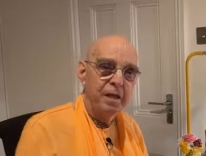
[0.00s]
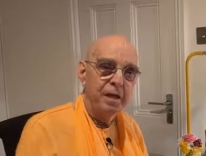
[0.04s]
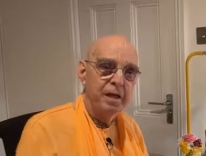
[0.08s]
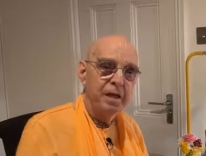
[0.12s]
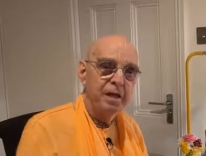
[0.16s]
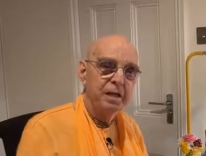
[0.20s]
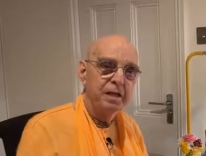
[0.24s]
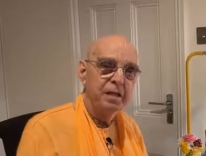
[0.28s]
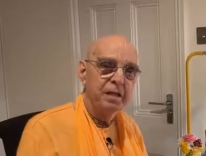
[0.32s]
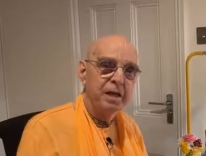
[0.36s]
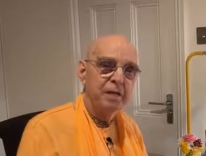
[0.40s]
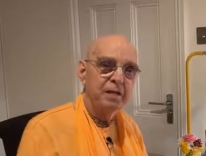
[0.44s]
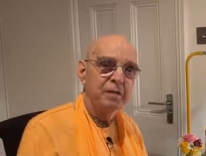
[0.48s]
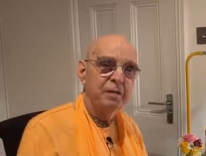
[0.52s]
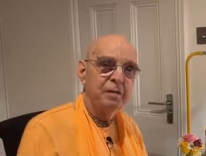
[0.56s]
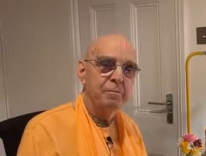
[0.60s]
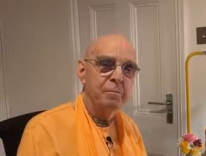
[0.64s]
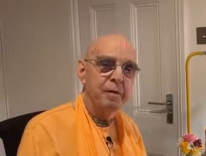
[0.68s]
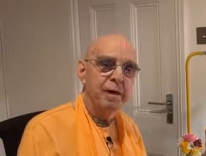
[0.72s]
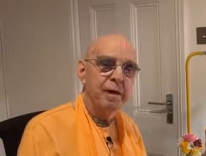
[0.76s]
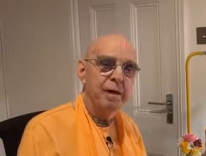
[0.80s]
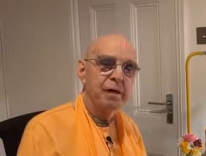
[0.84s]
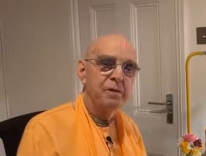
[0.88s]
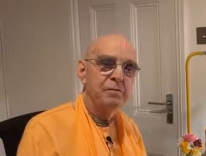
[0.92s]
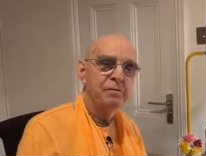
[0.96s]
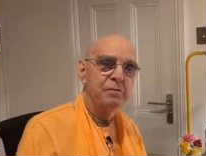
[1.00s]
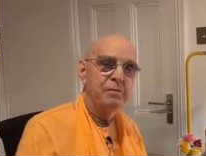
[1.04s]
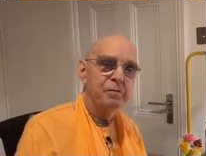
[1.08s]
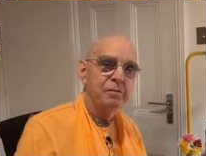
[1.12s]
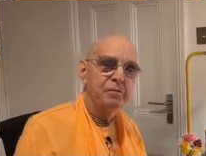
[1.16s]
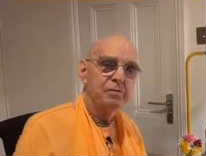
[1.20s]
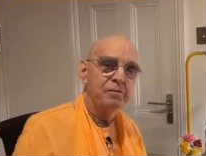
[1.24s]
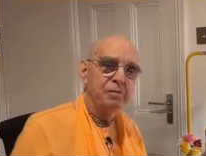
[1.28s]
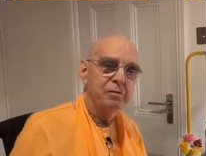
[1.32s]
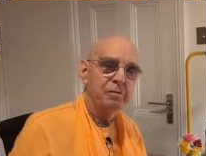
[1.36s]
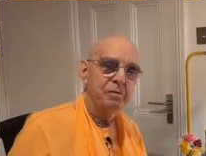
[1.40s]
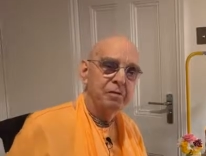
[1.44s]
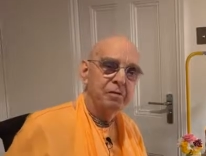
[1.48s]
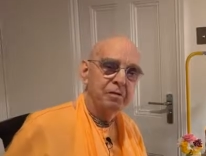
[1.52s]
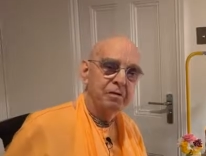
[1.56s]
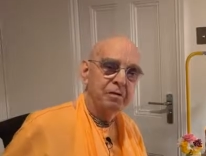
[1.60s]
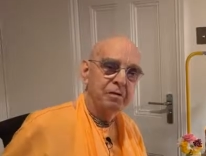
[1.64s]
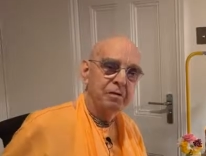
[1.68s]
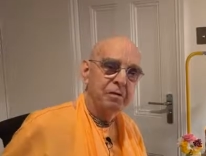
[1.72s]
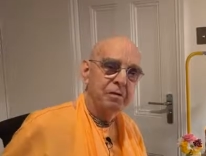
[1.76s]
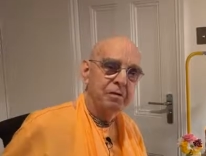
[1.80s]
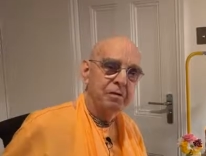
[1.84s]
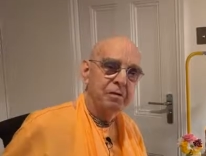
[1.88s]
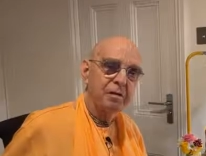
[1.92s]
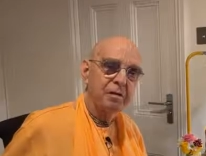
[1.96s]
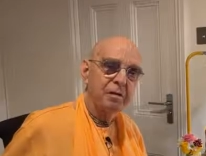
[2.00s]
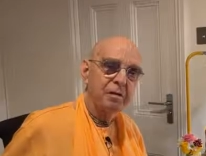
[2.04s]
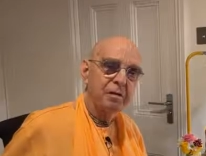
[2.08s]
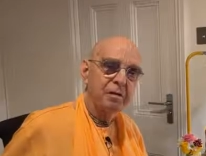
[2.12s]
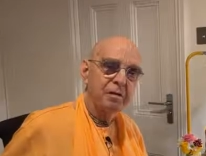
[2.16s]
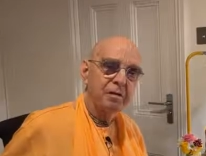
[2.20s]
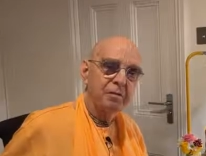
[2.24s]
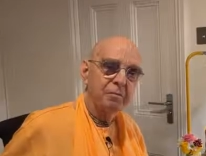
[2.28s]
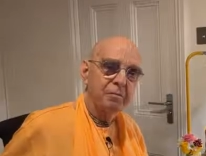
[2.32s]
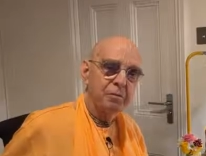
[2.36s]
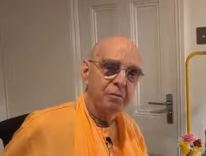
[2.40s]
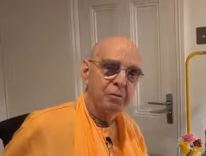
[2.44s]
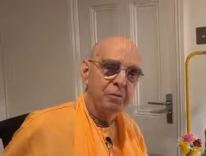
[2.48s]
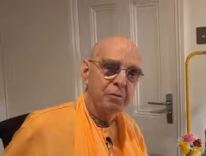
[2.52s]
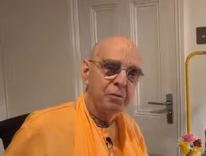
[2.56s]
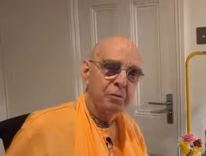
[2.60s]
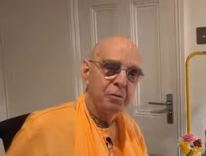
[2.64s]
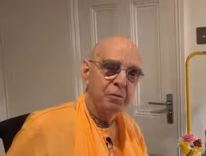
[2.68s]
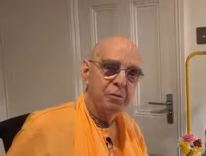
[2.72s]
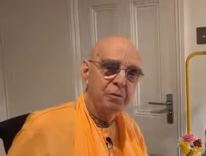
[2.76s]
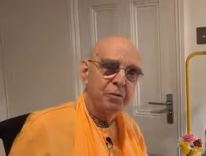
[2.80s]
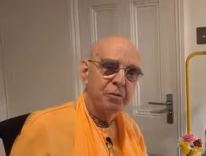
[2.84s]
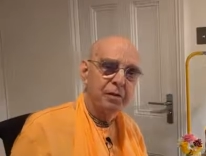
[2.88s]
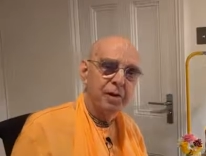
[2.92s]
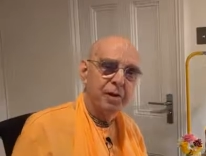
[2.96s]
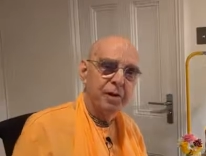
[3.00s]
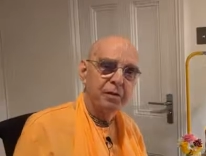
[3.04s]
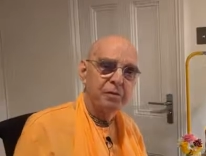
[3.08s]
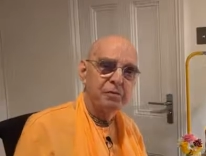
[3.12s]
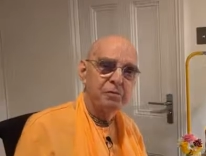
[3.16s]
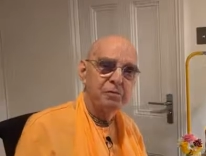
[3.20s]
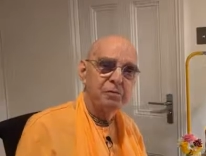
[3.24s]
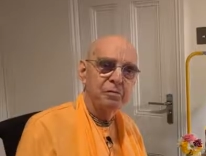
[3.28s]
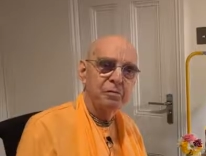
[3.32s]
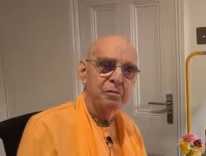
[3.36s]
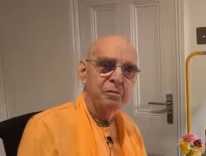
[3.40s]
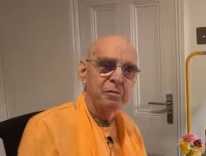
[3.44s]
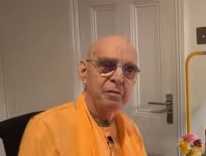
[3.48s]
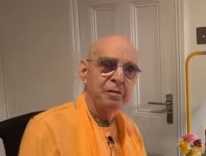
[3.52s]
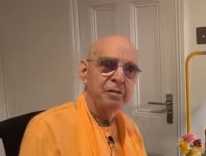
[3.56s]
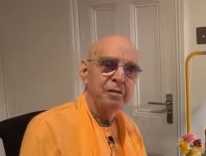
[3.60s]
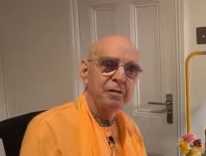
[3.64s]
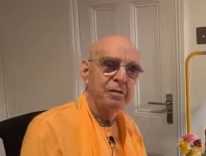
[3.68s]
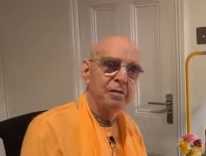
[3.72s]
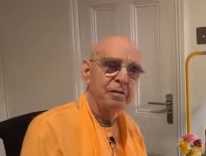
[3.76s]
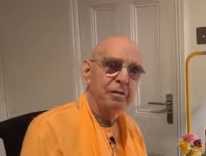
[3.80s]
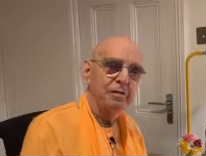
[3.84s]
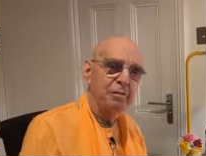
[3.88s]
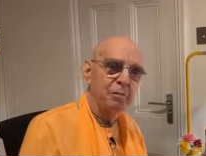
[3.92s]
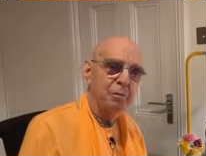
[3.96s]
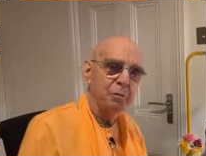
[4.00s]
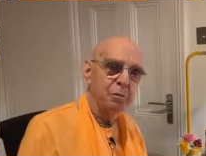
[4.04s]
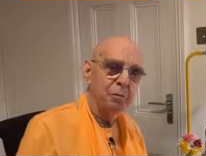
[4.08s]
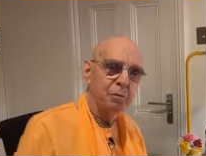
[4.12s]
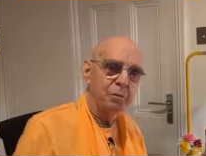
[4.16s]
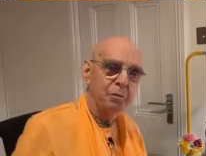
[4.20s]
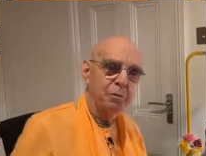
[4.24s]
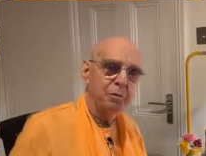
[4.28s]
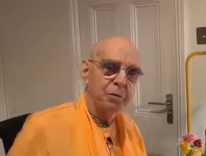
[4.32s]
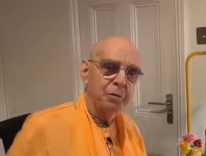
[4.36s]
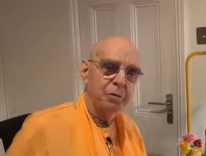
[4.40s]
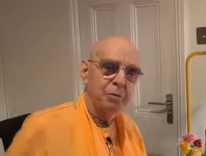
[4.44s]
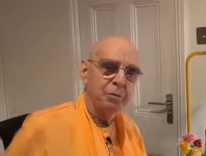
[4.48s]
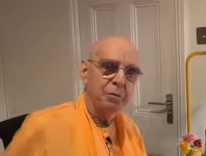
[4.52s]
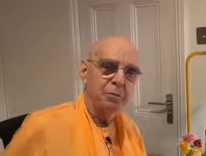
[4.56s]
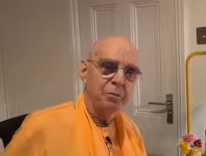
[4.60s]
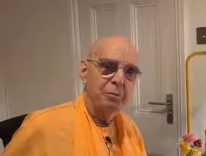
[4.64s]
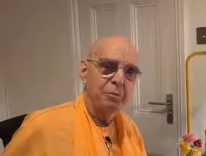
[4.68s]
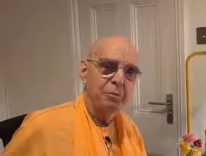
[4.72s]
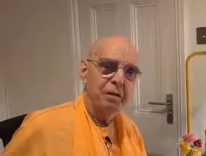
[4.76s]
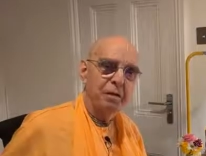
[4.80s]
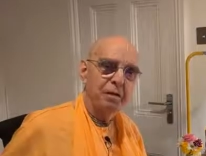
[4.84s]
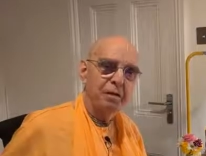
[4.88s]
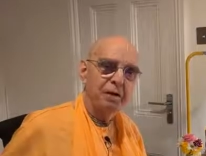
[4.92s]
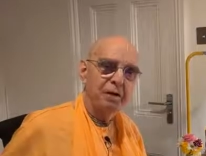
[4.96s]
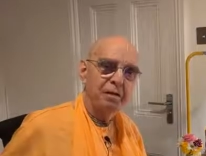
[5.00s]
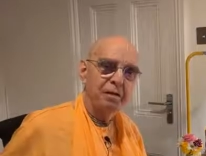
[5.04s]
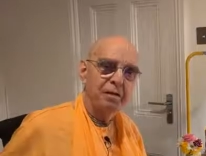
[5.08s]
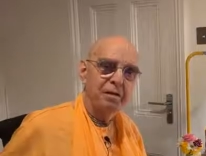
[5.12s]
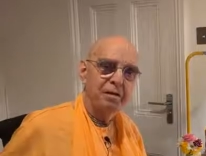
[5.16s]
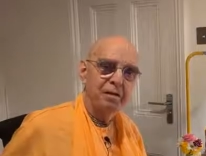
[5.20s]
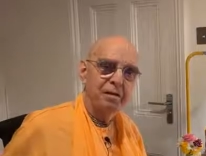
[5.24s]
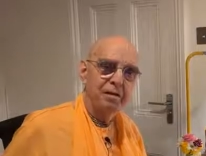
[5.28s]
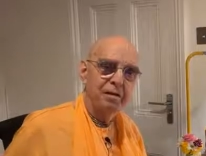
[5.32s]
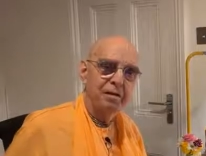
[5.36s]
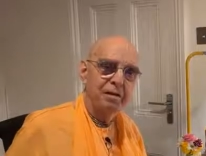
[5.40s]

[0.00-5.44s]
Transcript: Inundate the magazines and news things of the world with your writing.